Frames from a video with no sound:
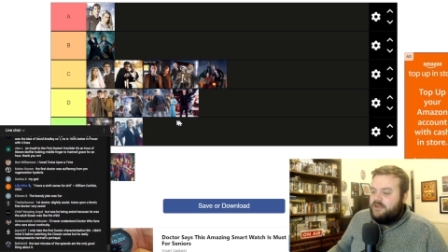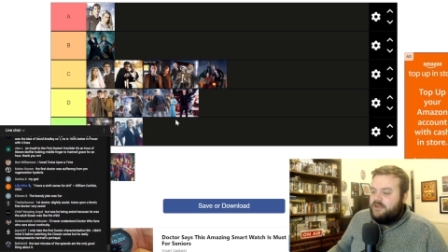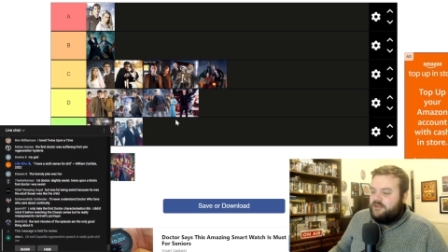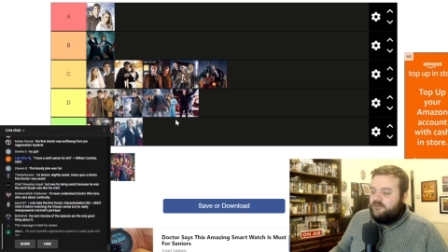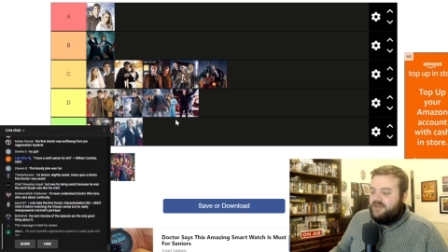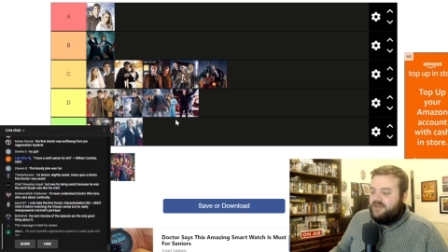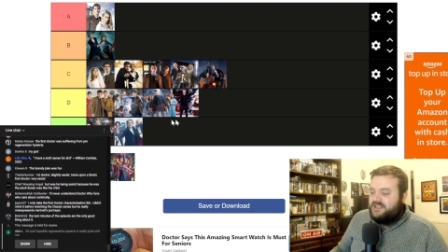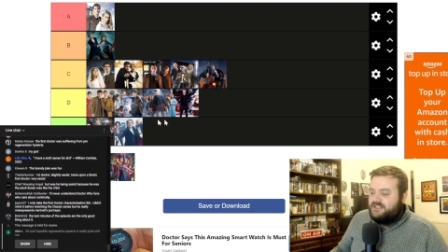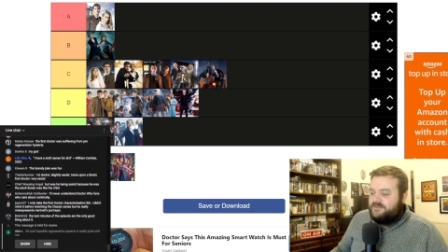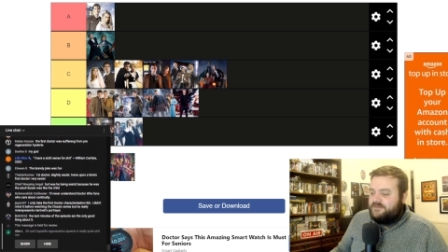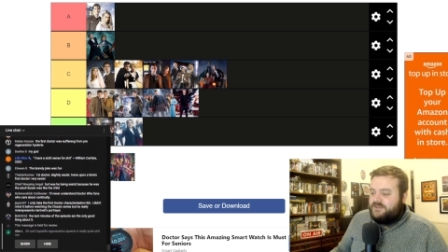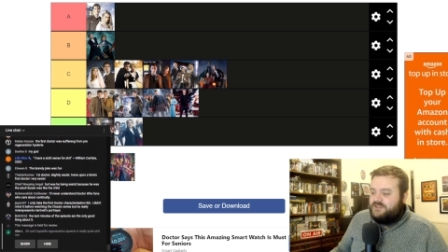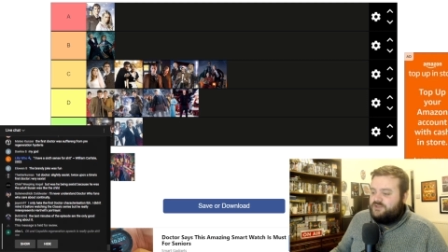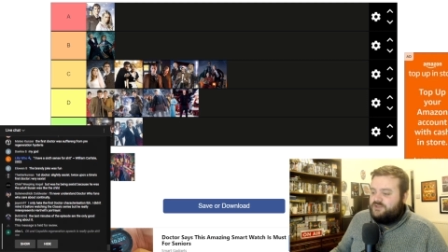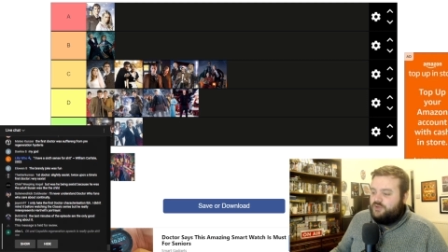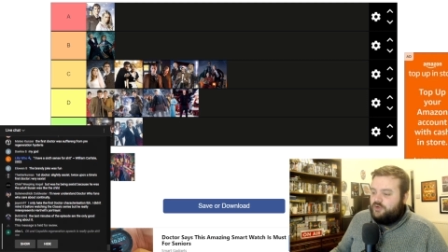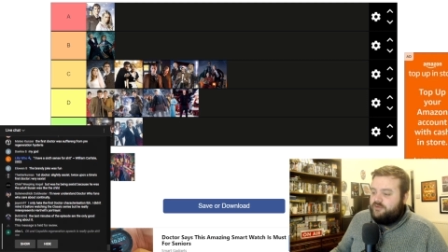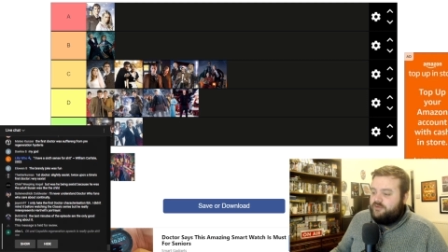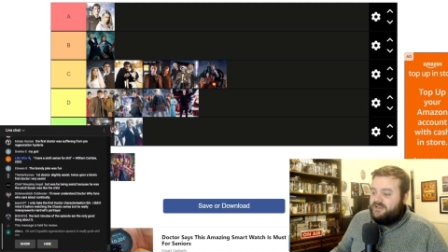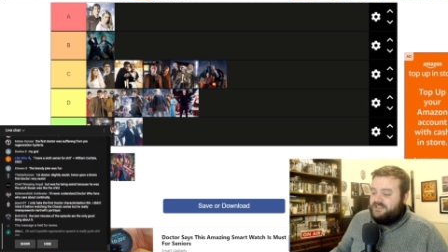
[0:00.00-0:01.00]
the rest of the
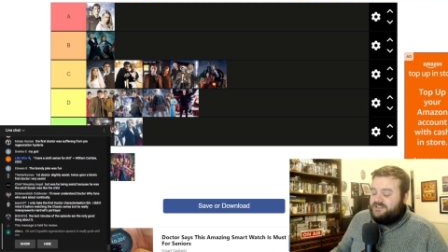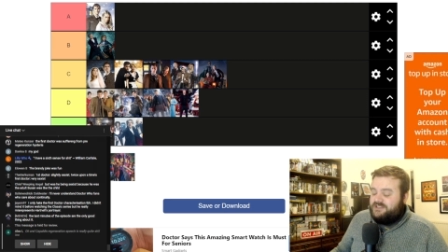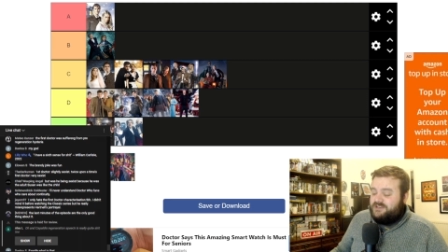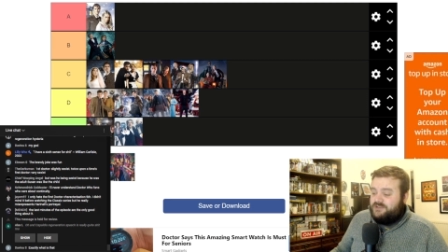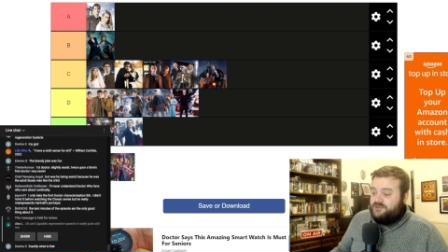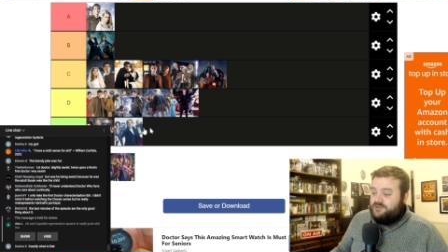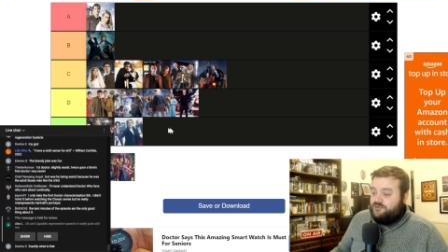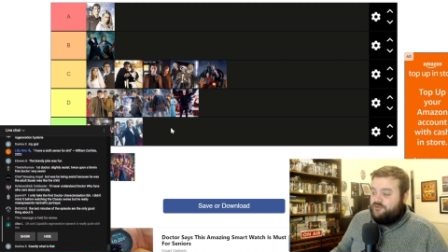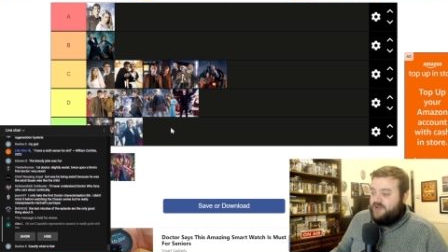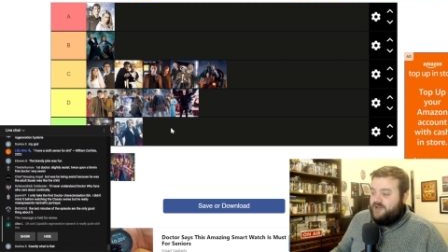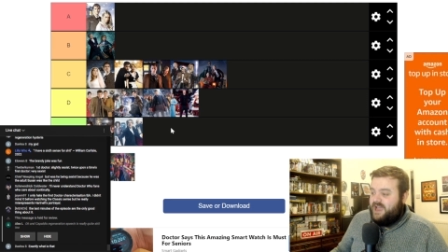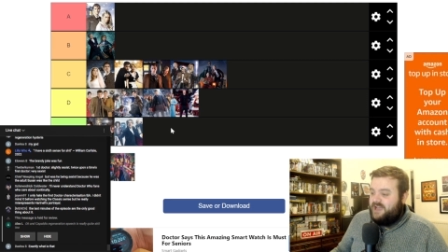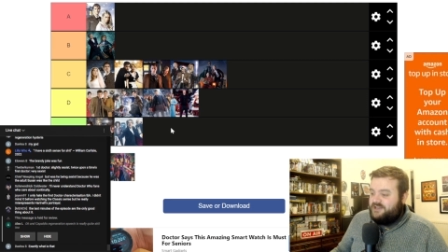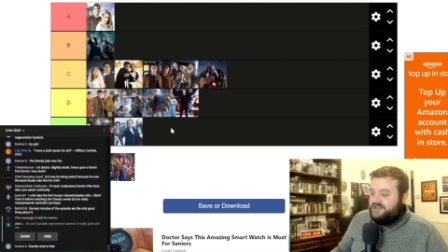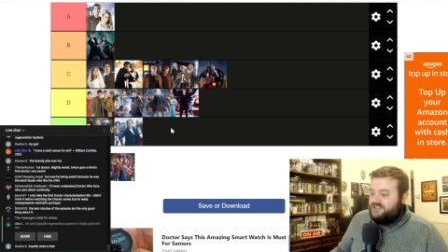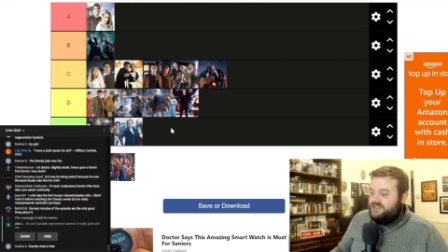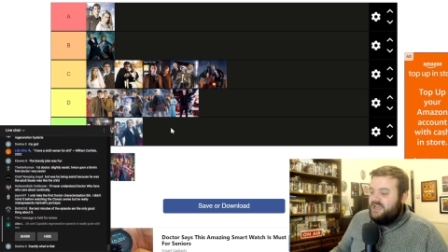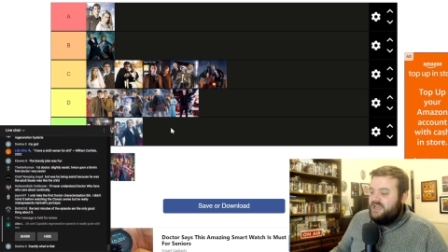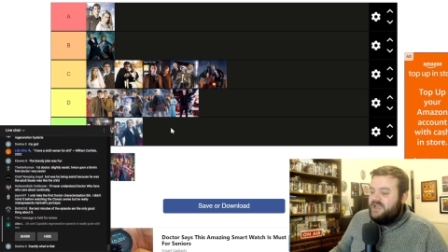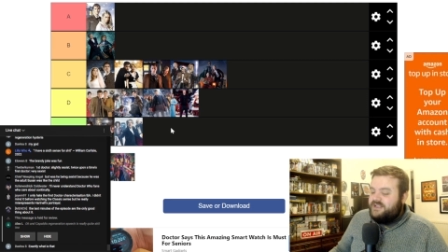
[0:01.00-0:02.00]
story is just
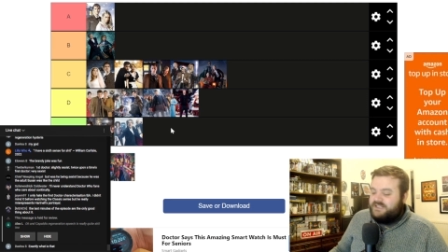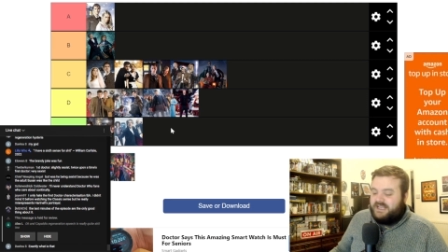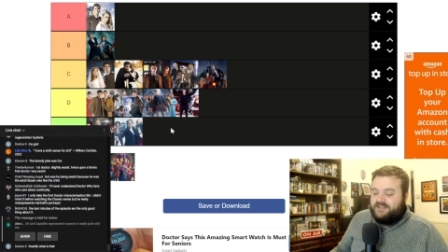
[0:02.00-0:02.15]
trash.